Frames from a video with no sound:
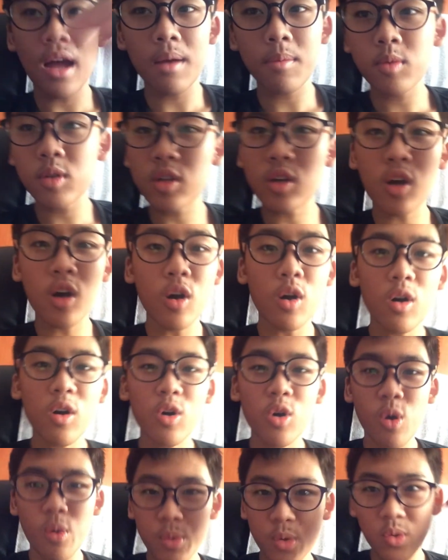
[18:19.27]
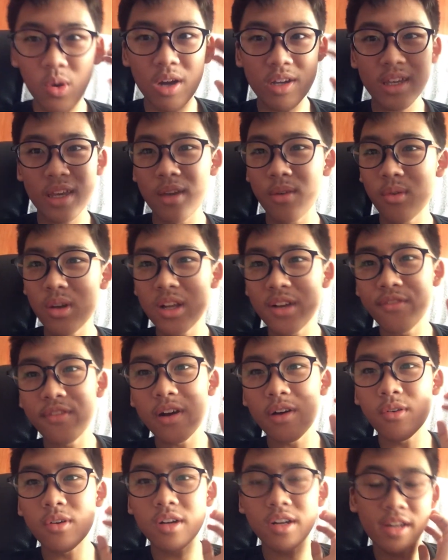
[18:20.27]
I'm gonna call home to Aki, one of
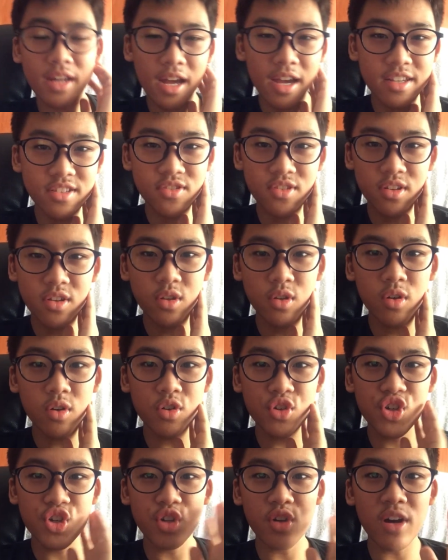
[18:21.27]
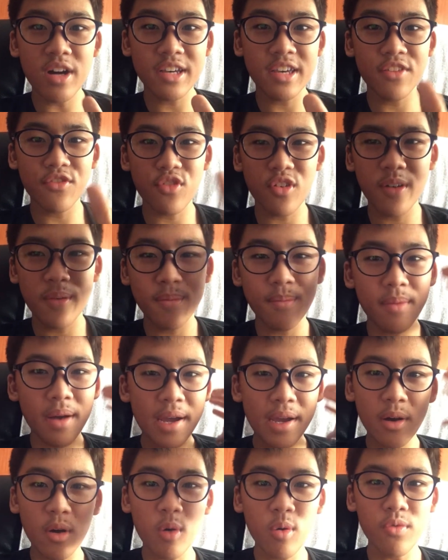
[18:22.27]
our guys. You know, you should know Aki from
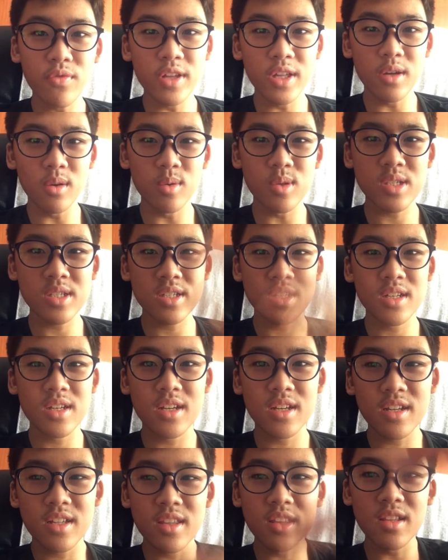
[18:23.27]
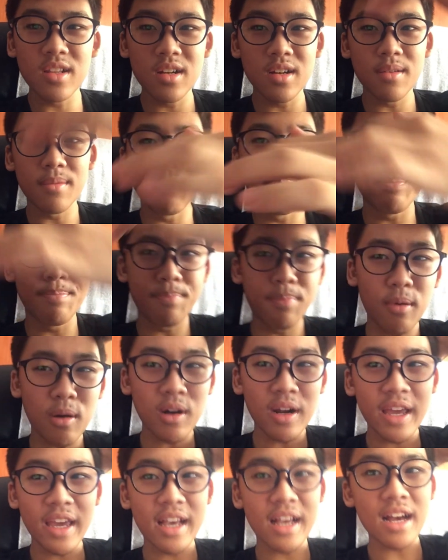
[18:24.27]
my old videos. The
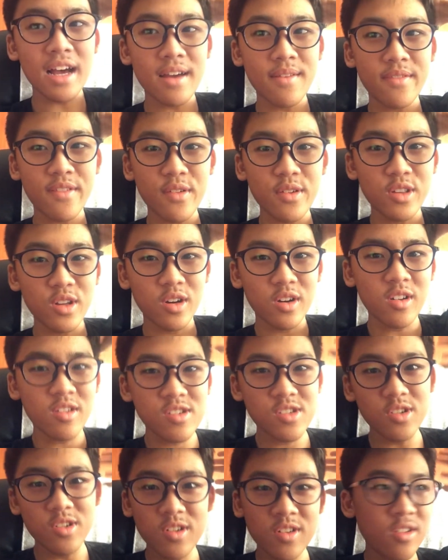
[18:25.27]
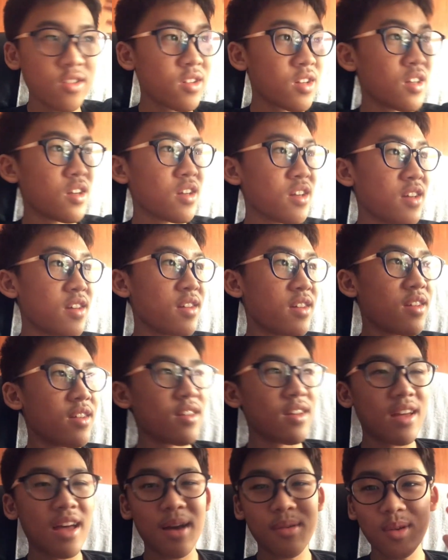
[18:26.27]
bald head guy and very tall. So
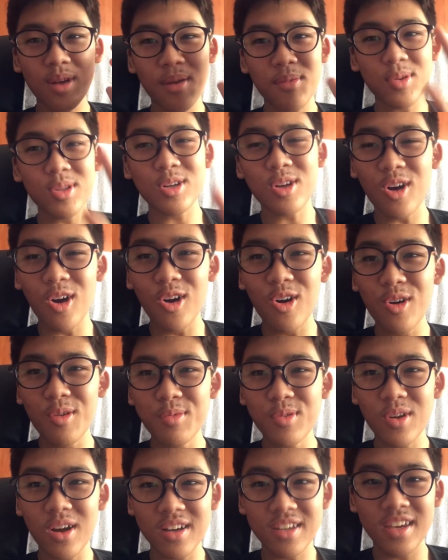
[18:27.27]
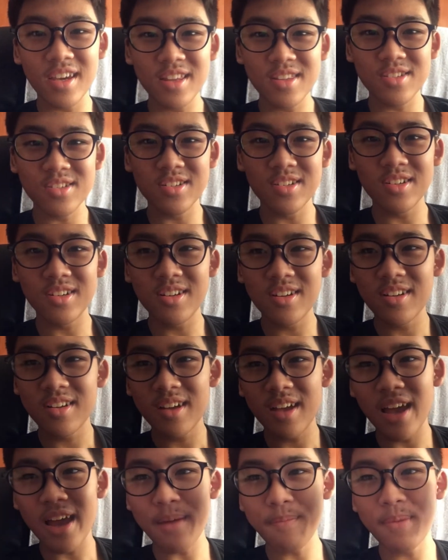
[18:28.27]
I'm gonna call home to Aki to
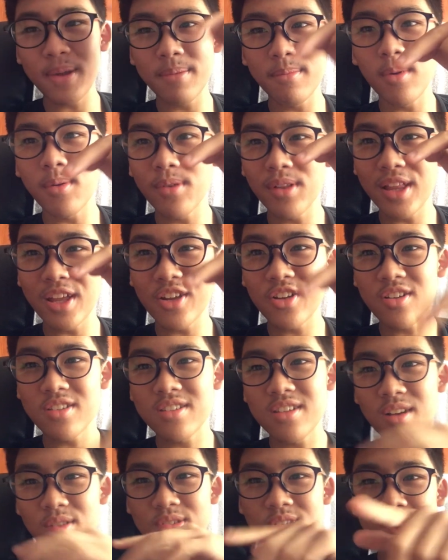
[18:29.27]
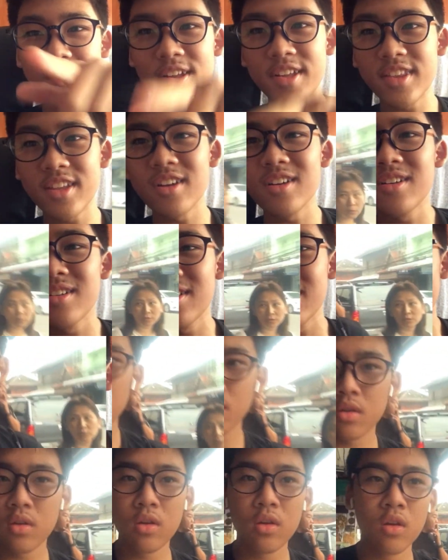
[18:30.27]
play Mobile Legends. I'll see you later.
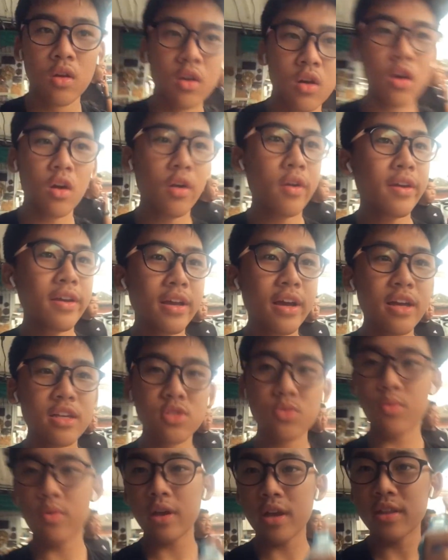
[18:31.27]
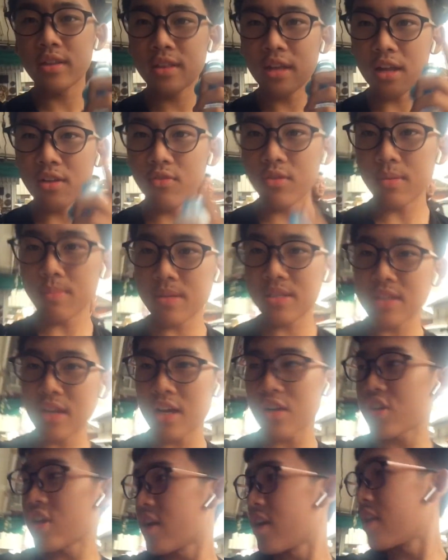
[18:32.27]
Alright guys, we are done with the
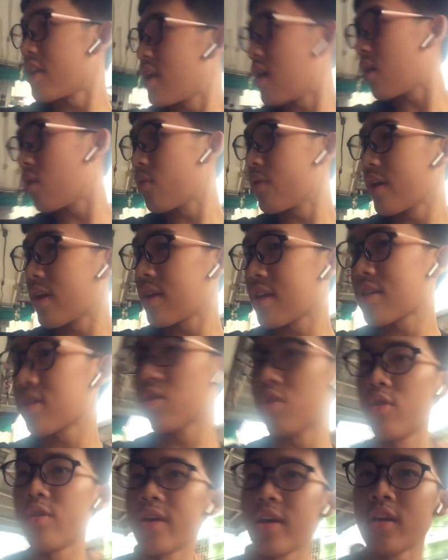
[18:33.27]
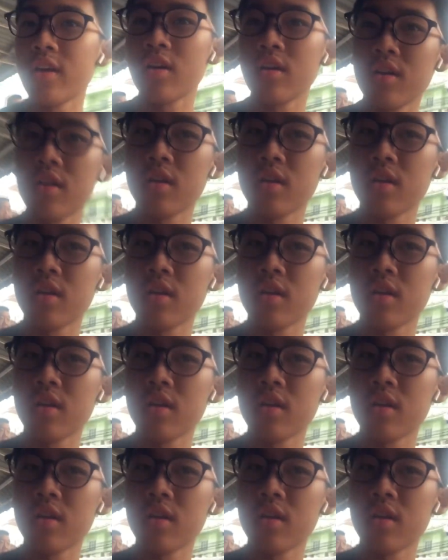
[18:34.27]
massage and now we're just going